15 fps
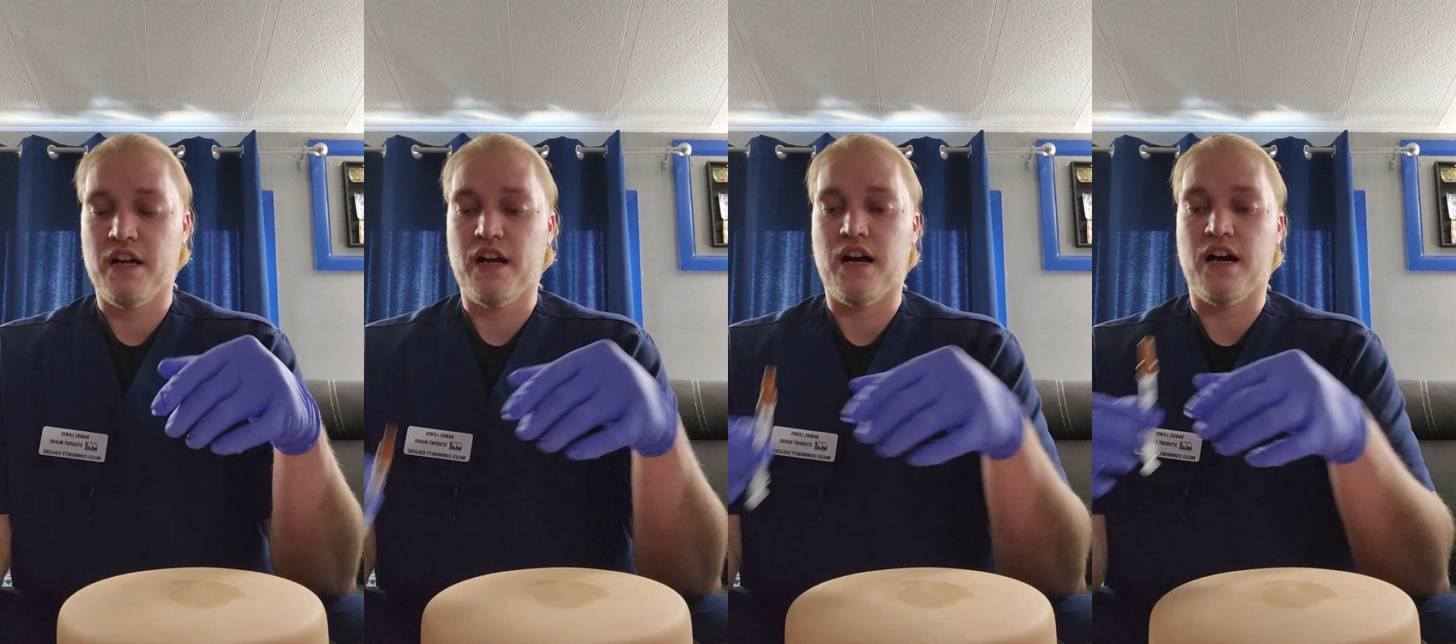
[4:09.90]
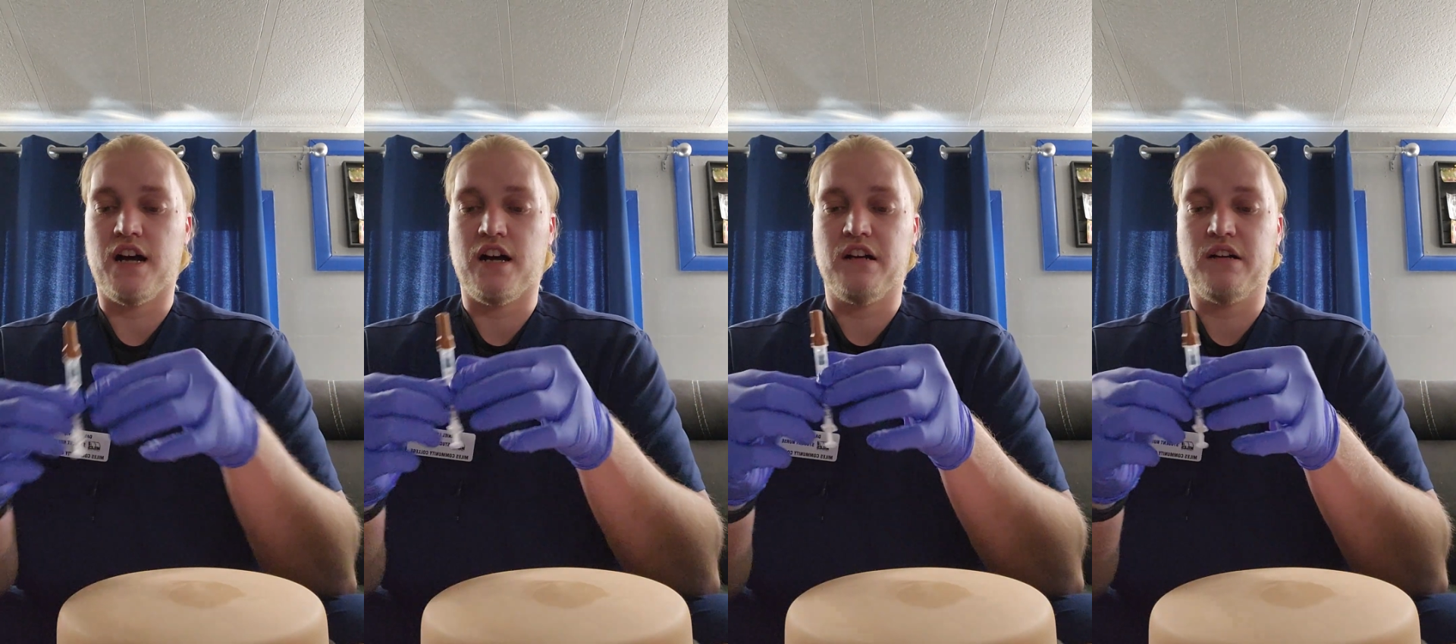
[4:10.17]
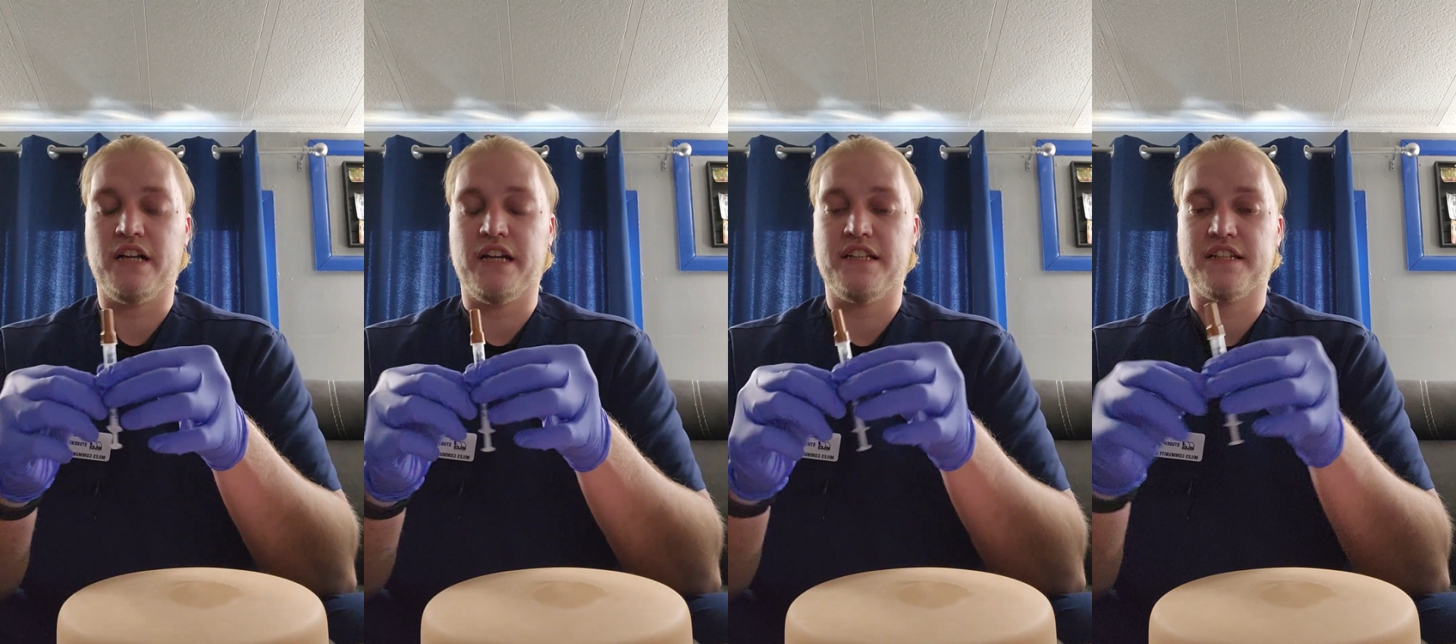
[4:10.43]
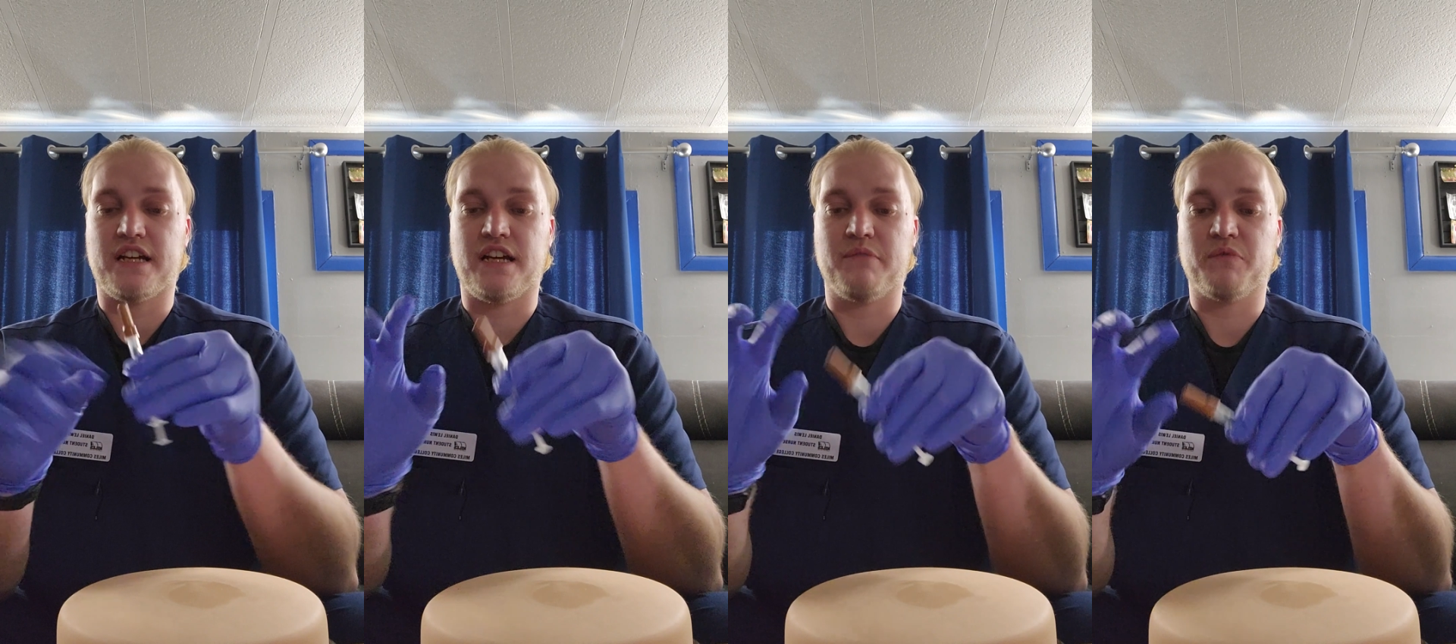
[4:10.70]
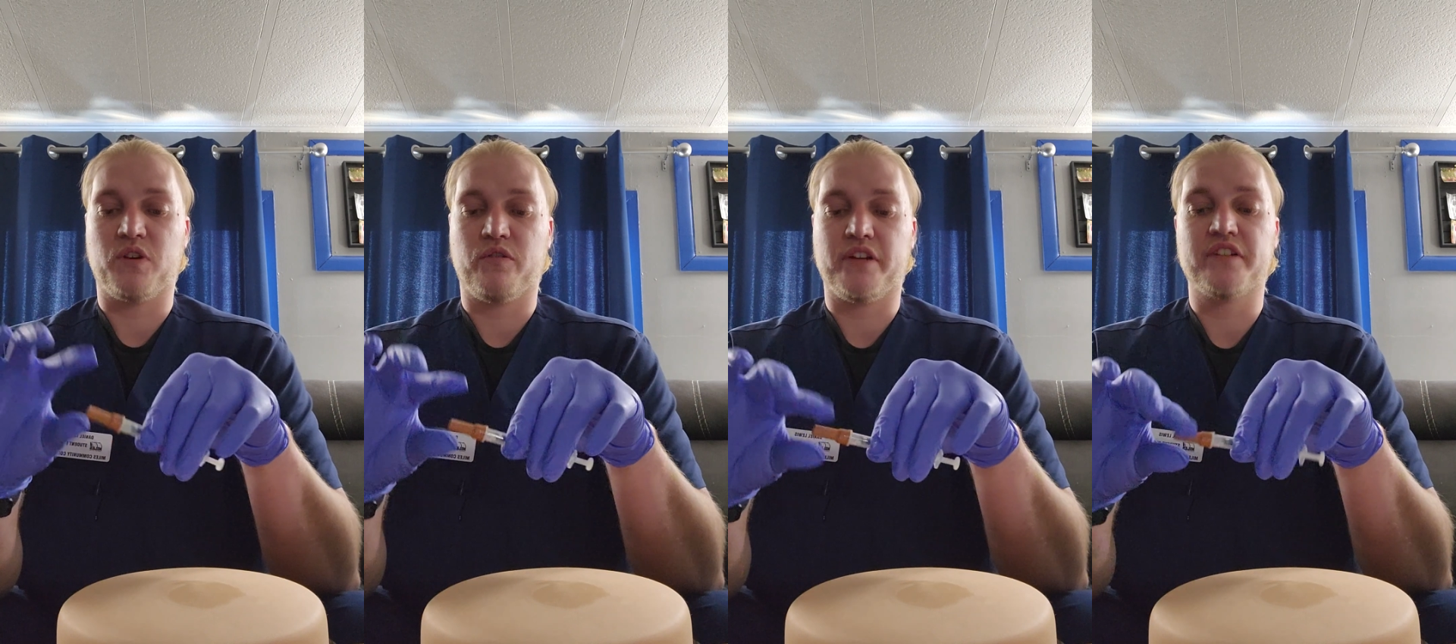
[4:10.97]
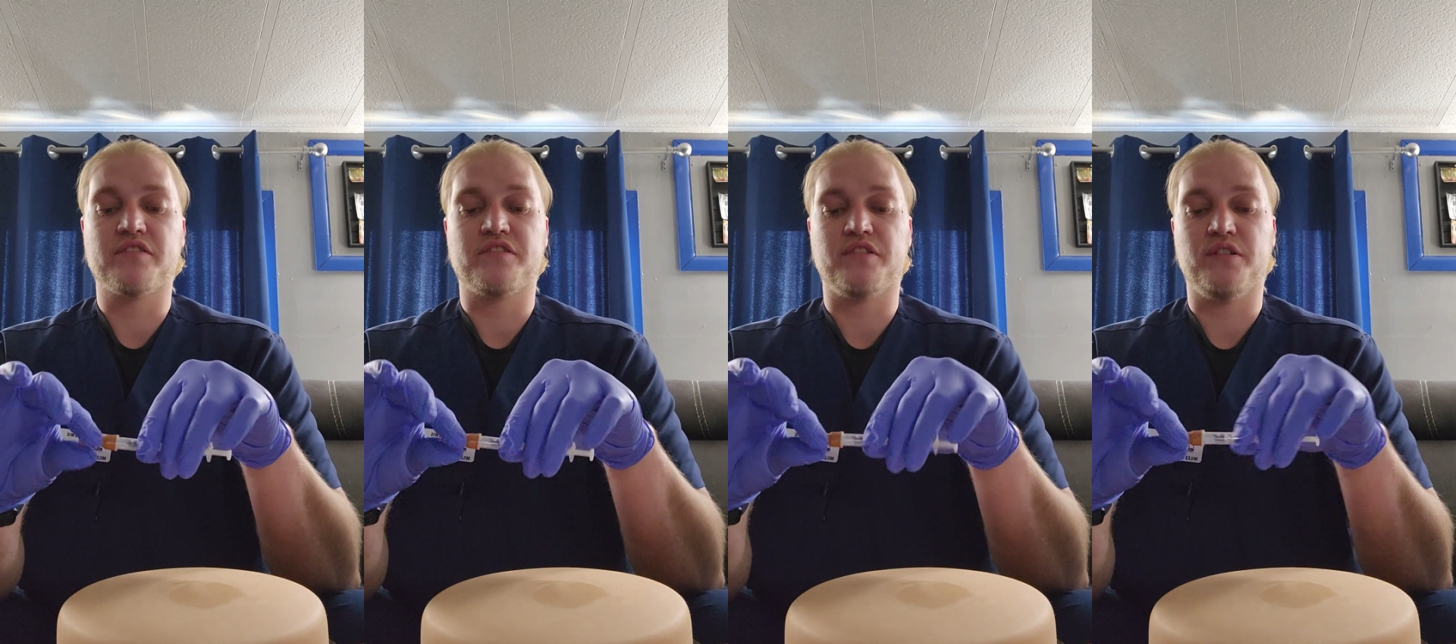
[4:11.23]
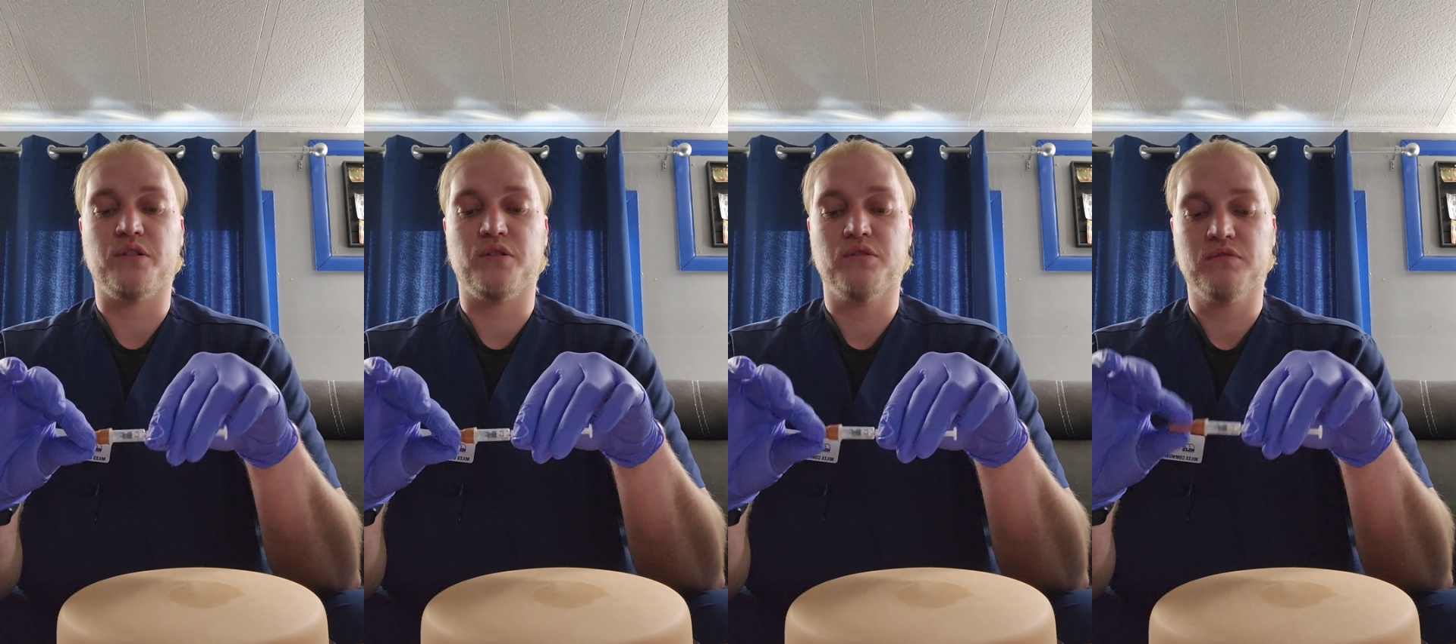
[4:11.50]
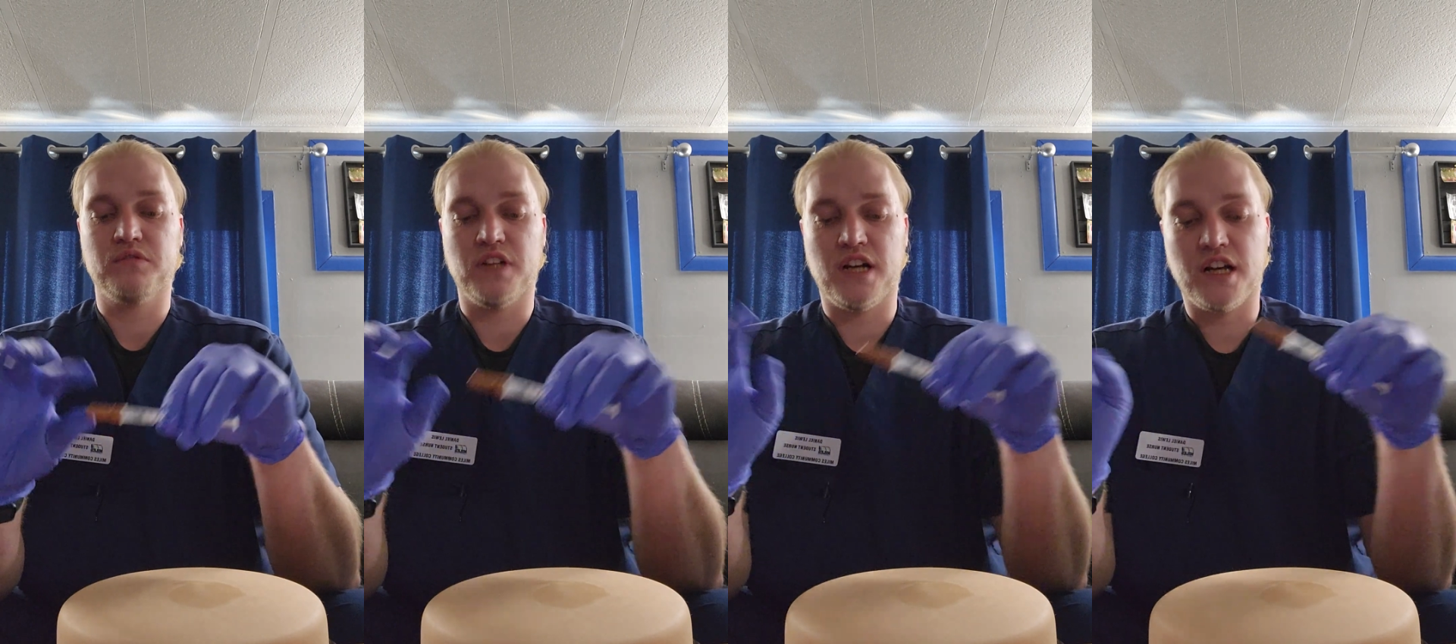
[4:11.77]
And I'm going to,